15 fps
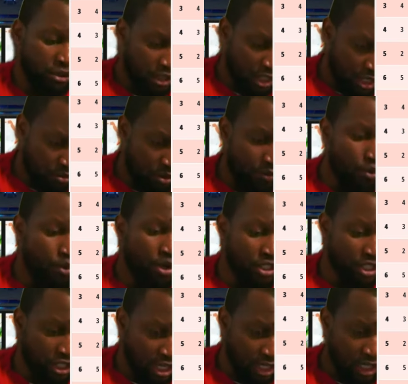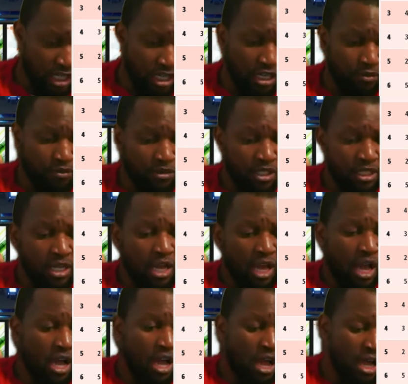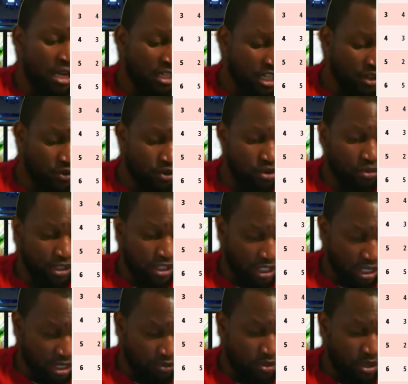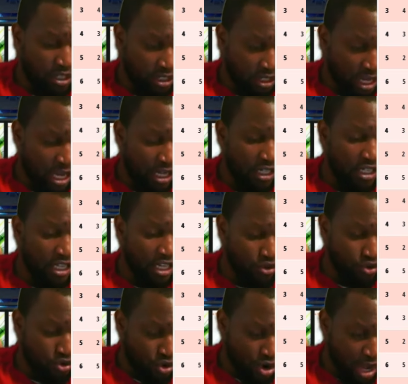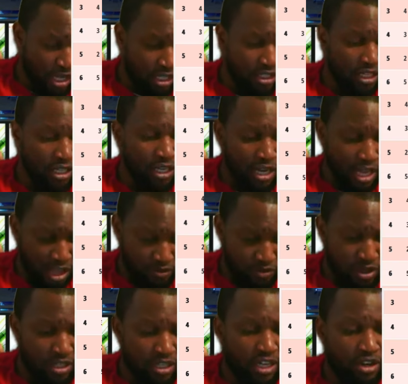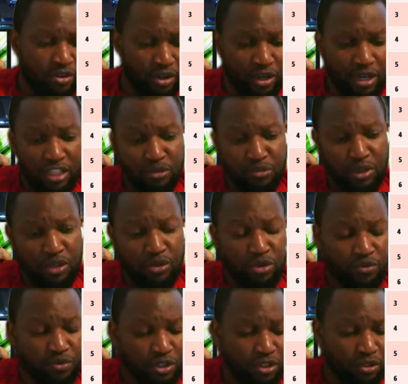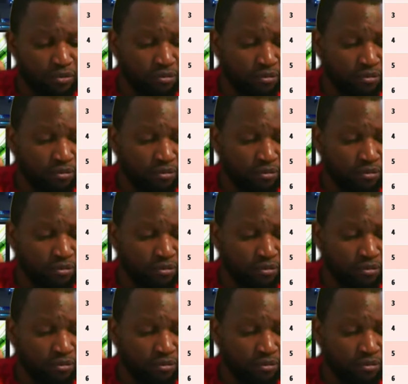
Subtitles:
See, I'm watch it again. I'm giving them a take on it. Again, right, live and direct as me I do the video.